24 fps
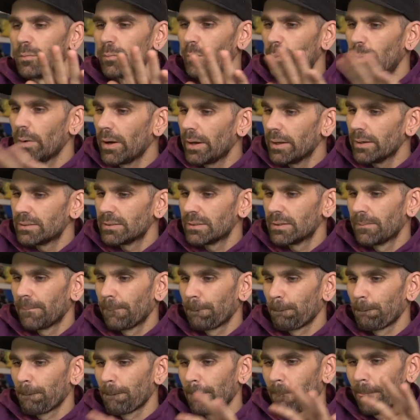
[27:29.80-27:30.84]
but
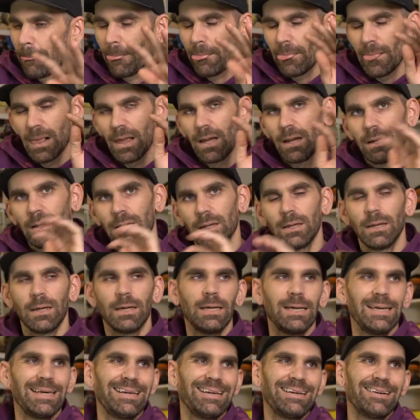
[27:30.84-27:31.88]

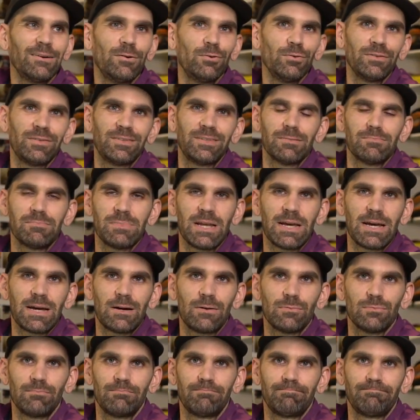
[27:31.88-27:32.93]
he owns them now.